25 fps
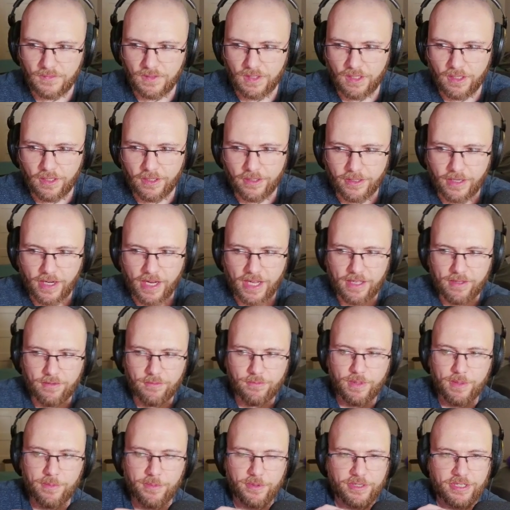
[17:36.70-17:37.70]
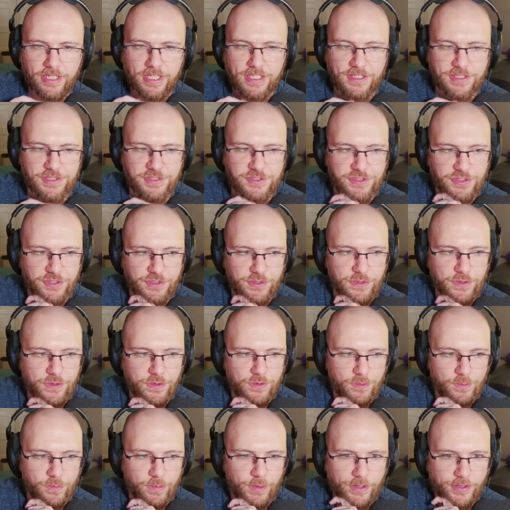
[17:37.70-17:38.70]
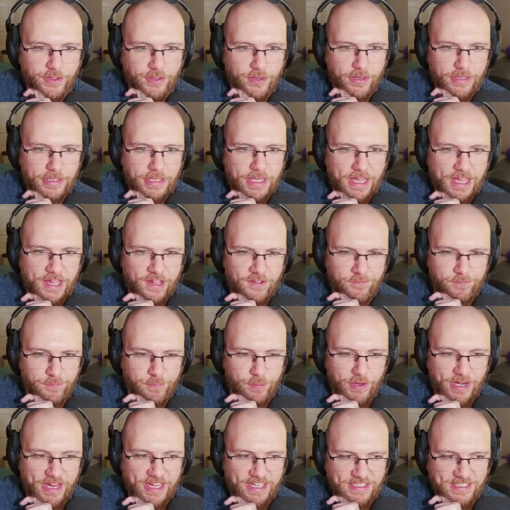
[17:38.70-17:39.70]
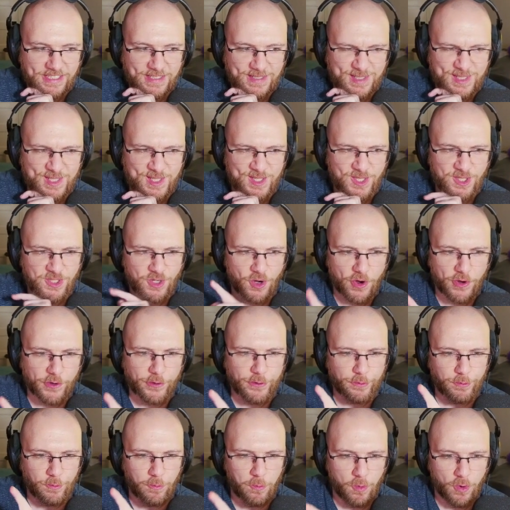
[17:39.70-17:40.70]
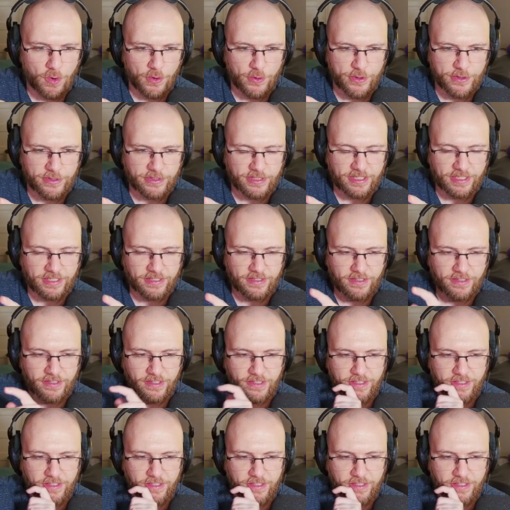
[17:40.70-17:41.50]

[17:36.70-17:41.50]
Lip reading: Alright, what we're gonna do, we're going to have Brecht start work